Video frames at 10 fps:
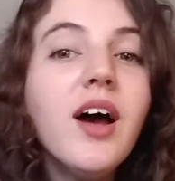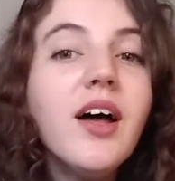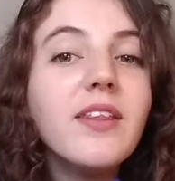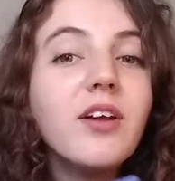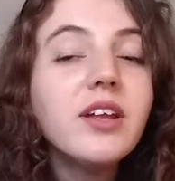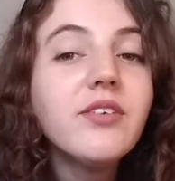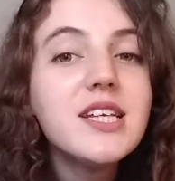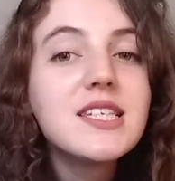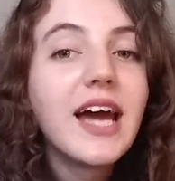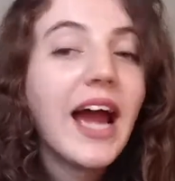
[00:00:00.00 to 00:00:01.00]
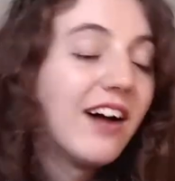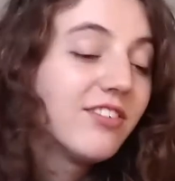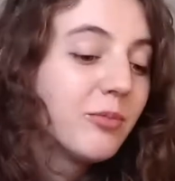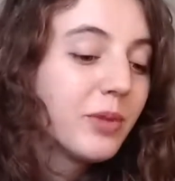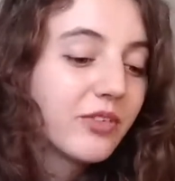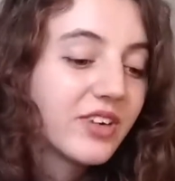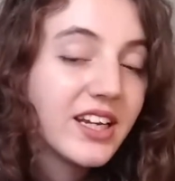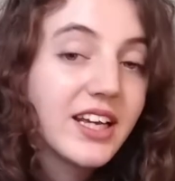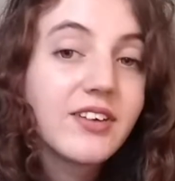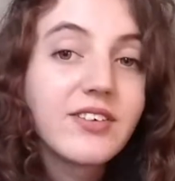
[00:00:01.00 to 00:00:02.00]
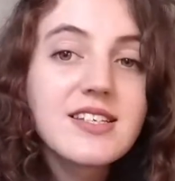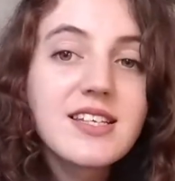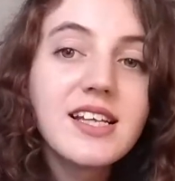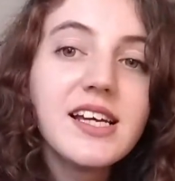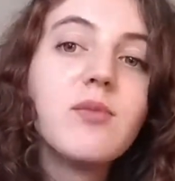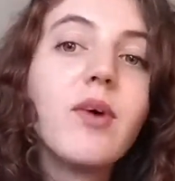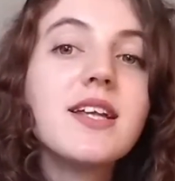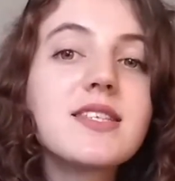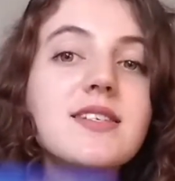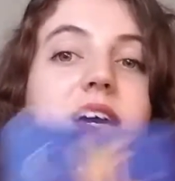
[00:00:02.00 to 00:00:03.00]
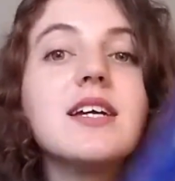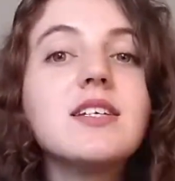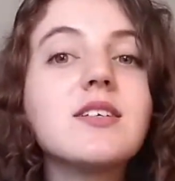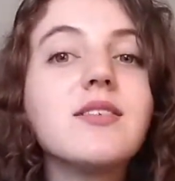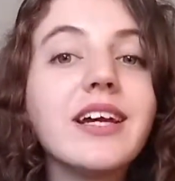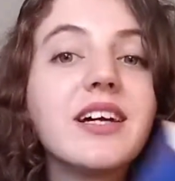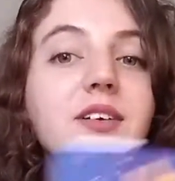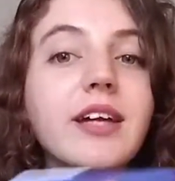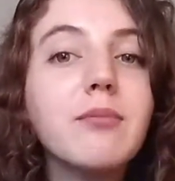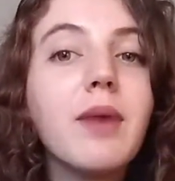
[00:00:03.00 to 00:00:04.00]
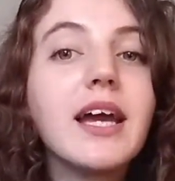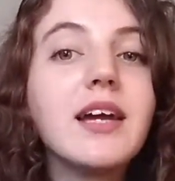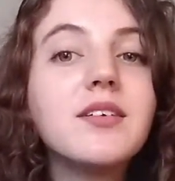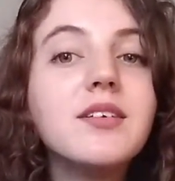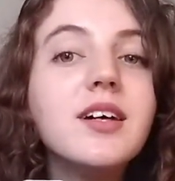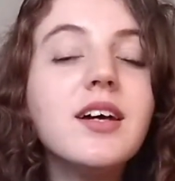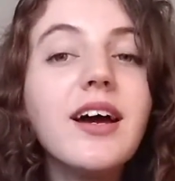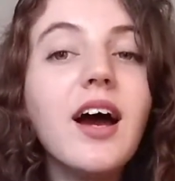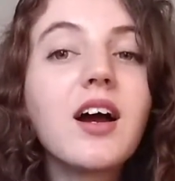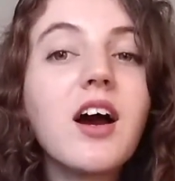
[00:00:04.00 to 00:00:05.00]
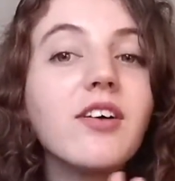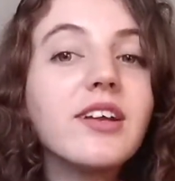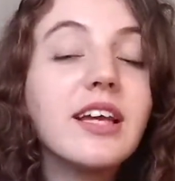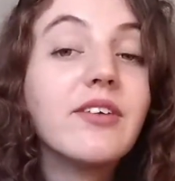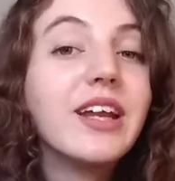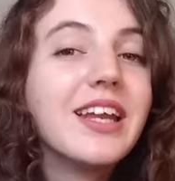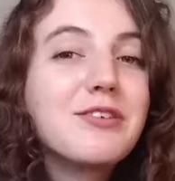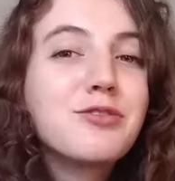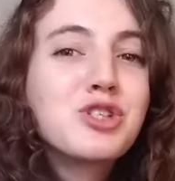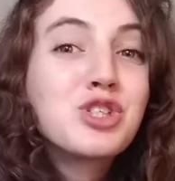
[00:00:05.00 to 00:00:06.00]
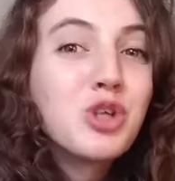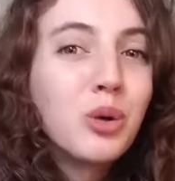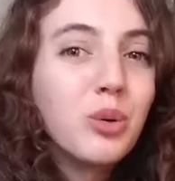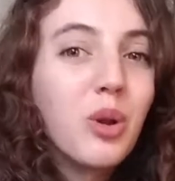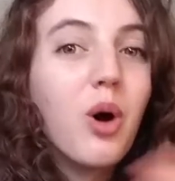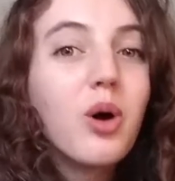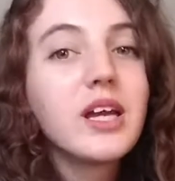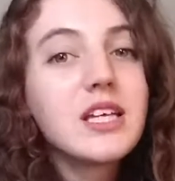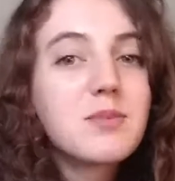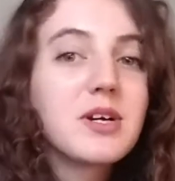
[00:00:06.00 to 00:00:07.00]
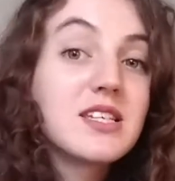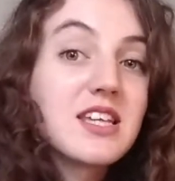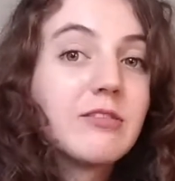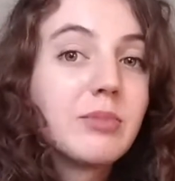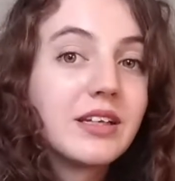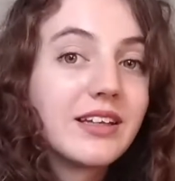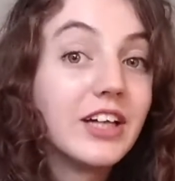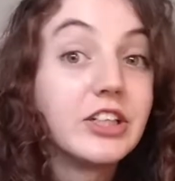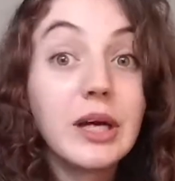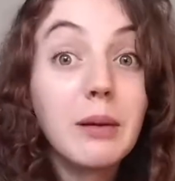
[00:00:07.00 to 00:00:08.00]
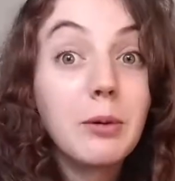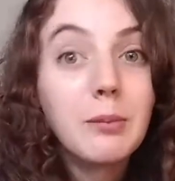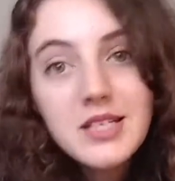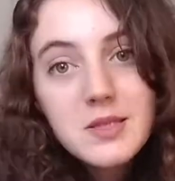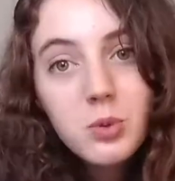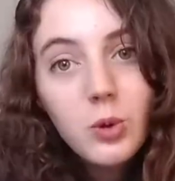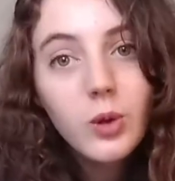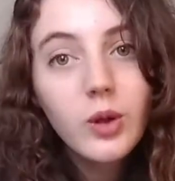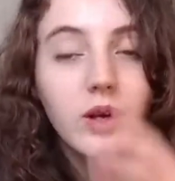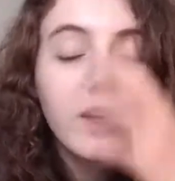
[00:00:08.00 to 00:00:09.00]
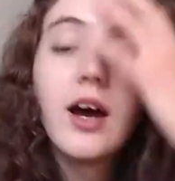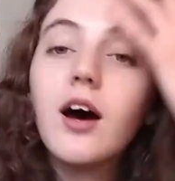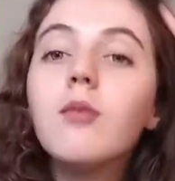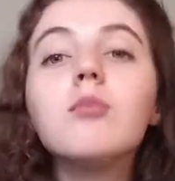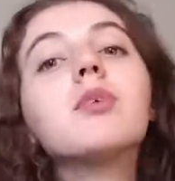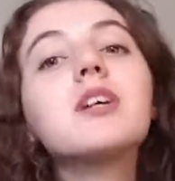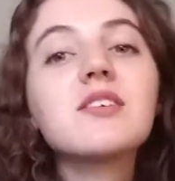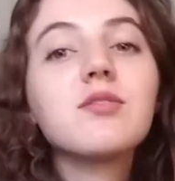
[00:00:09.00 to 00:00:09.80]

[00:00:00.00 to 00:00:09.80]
The only reason I haven't been reading it recently and why it's stayed like in my currently reading for so long is because I've been catching up on Mistborn, because of